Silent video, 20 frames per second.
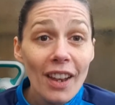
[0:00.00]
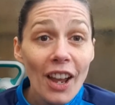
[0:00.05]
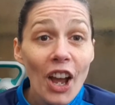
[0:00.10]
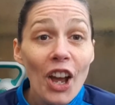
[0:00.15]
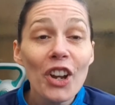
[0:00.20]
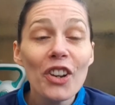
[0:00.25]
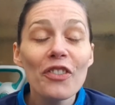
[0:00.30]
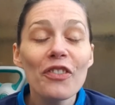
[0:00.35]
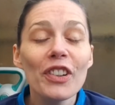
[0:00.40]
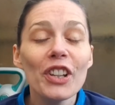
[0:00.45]

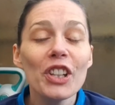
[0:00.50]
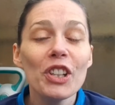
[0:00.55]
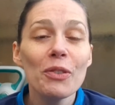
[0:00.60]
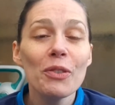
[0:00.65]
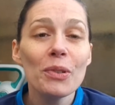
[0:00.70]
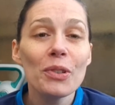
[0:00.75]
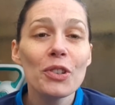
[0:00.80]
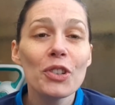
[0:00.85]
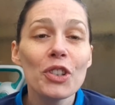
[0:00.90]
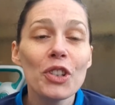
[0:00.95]
Hopefully you
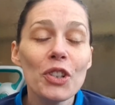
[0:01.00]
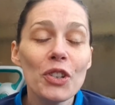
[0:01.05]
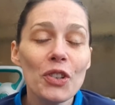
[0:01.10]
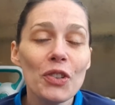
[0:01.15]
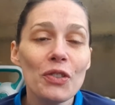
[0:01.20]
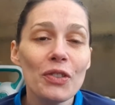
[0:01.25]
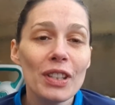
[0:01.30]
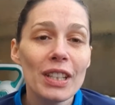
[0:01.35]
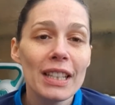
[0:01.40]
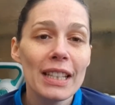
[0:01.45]
will
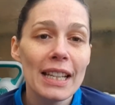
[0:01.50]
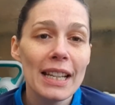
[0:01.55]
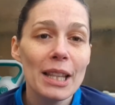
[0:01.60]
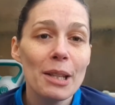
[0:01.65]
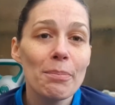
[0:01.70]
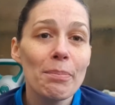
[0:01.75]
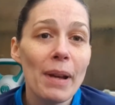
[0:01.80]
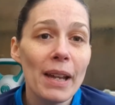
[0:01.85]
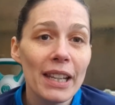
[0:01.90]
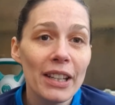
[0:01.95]
soon see
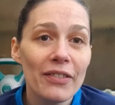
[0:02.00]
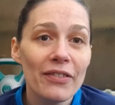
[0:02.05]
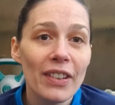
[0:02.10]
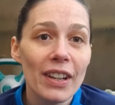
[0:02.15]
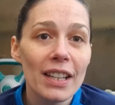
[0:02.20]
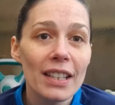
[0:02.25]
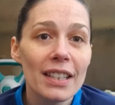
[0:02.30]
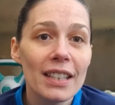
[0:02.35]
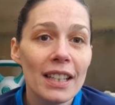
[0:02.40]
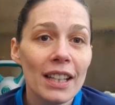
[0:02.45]
the
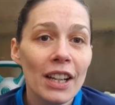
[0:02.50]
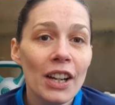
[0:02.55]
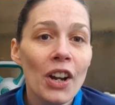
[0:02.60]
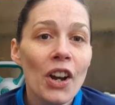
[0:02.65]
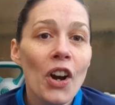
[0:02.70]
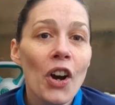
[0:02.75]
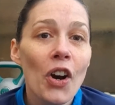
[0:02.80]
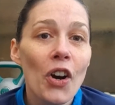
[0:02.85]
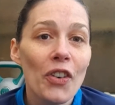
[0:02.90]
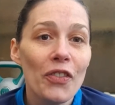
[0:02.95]
benefits
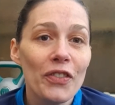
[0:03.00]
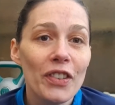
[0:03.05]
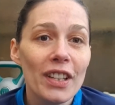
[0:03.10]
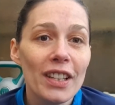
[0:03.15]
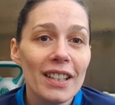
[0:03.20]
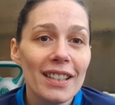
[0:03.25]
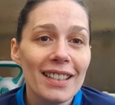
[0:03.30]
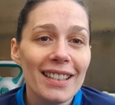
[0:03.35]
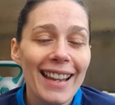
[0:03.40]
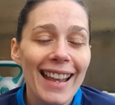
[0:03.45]
of
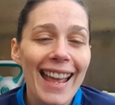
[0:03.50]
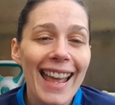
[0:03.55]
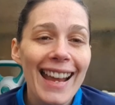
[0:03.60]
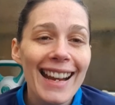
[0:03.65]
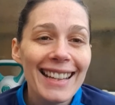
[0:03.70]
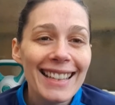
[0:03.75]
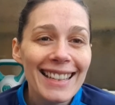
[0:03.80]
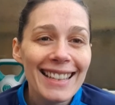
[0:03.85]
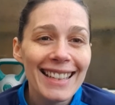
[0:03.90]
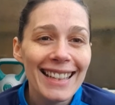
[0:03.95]
these
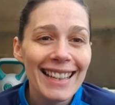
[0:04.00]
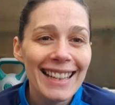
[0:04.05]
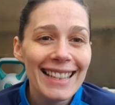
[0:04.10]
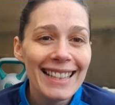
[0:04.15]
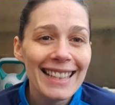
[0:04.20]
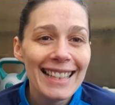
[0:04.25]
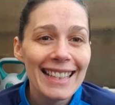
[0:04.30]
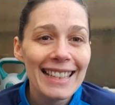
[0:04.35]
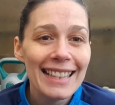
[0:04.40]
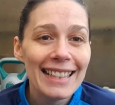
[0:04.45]

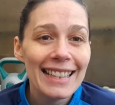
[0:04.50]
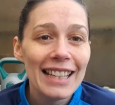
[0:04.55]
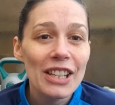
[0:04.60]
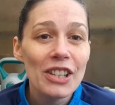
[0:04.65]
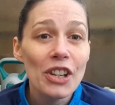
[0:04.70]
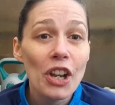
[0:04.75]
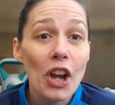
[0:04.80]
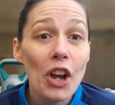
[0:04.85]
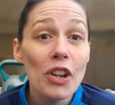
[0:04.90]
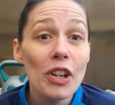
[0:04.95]
exercises,
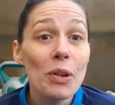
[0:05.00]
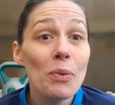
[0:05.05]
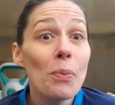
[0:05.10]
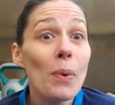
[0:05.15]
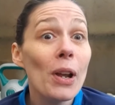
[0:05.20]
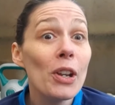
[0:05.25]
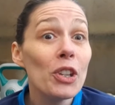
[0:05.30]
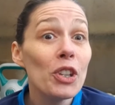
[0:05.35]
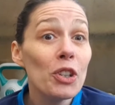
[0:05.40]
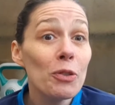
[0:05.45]
not only
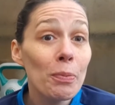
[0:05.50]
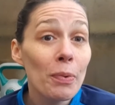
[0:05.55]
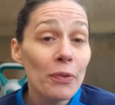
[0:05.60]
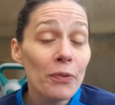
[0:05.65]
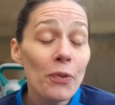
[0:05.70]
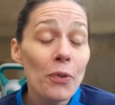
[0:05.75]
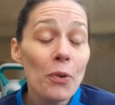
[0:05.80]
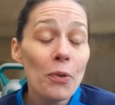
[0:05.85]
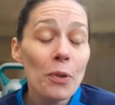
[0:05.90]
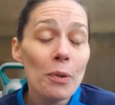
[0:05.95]
when you
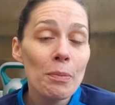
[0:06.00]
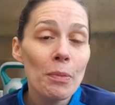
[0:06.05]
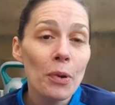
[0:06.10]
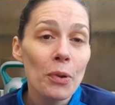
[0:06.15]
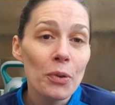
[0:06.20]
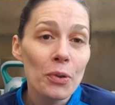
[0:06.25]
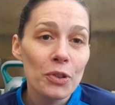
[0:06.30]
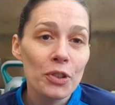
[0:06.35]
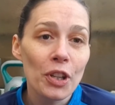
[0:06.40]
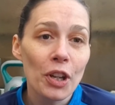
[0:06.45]
perform them, but
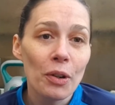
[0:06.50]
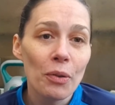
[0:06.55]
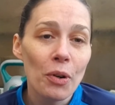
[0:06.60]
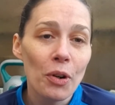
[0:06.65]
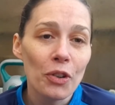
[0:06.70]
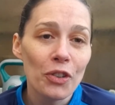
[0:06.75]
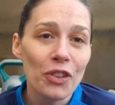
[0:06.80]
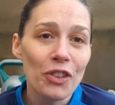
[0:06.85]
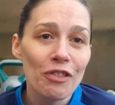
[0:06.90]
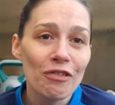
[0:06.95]
also
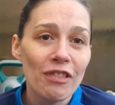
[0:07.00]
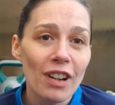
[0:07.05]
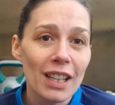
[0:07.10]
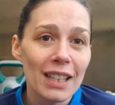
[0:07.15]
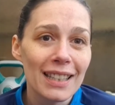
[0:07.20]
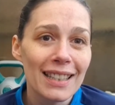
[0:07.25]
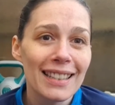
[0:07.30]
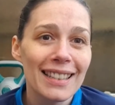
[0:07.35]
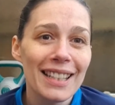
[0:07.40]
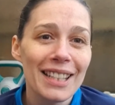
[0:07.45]
on your
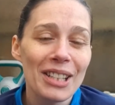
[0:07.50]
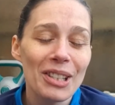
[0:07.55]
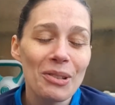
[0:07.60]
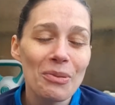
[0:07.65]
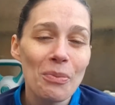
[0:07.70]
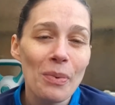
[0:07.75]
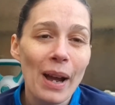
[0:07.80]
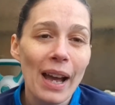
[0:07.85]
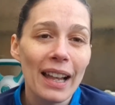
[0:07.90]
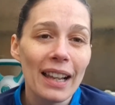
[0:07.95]
runs as
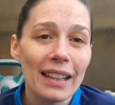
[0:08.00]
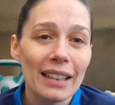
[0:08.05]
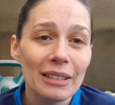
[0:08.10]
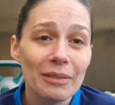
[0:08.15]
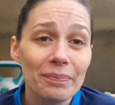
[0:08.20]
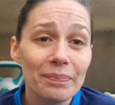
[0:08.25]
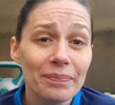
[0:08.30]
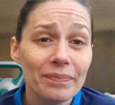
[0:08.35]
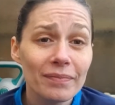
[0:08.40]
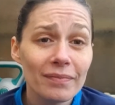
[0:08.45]
well.